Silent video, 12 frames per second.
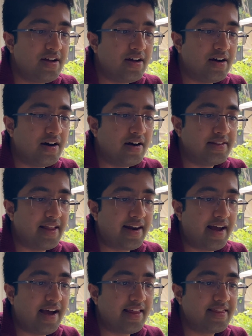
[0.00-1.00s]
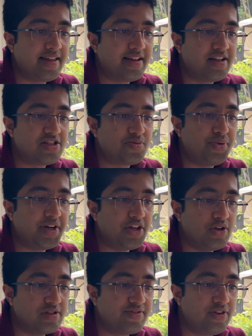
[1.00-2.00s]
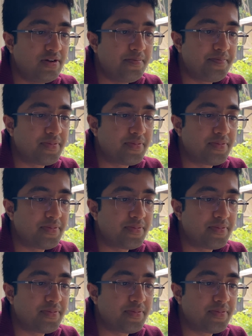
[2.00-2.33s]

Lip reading: that I think is pretty useful,